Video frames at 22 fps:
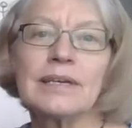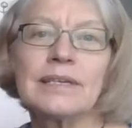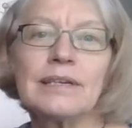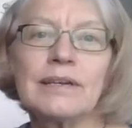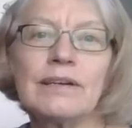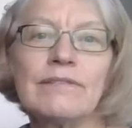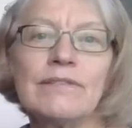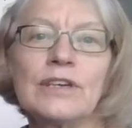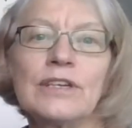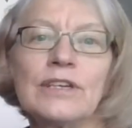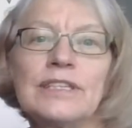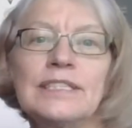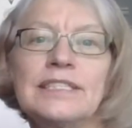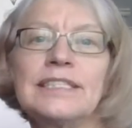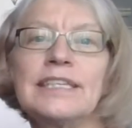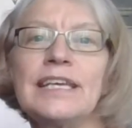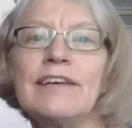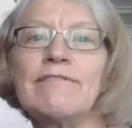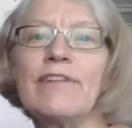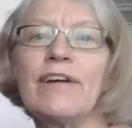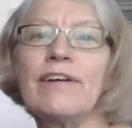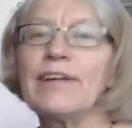You can see
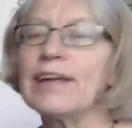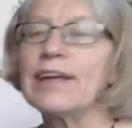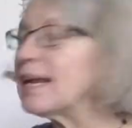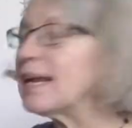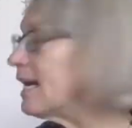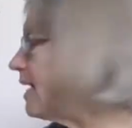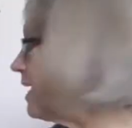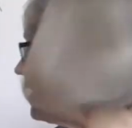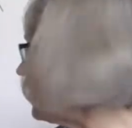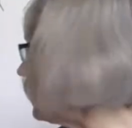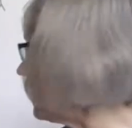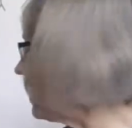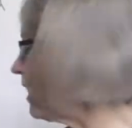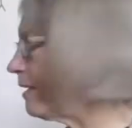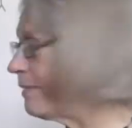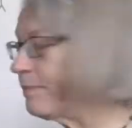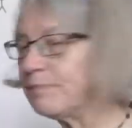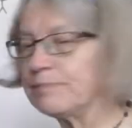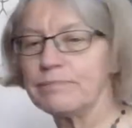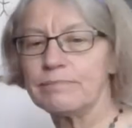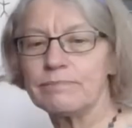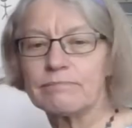it very clearly.
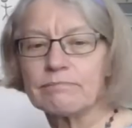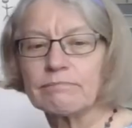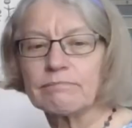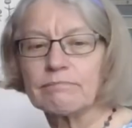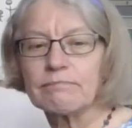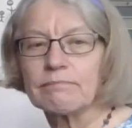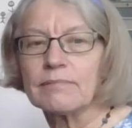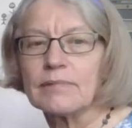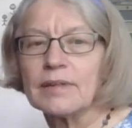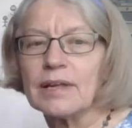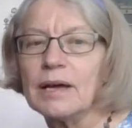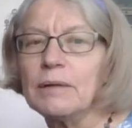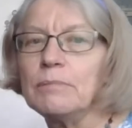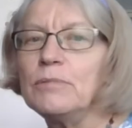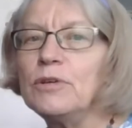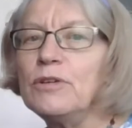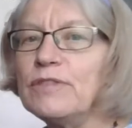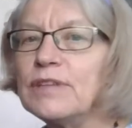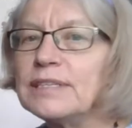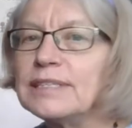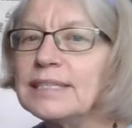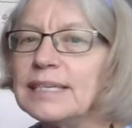I'll
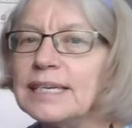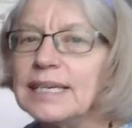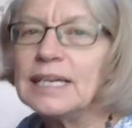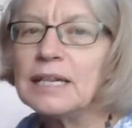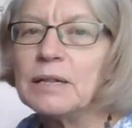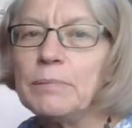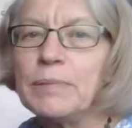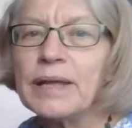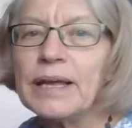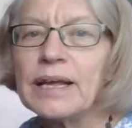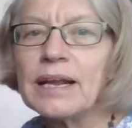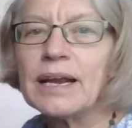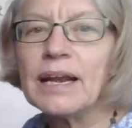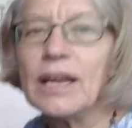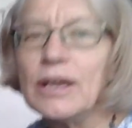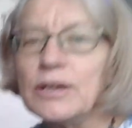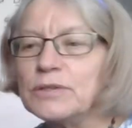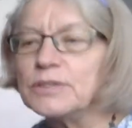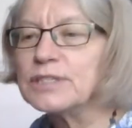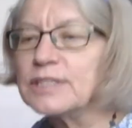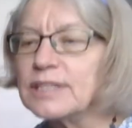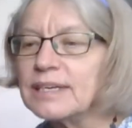move this a bit
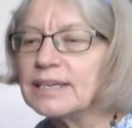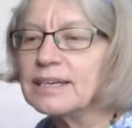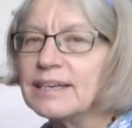closer.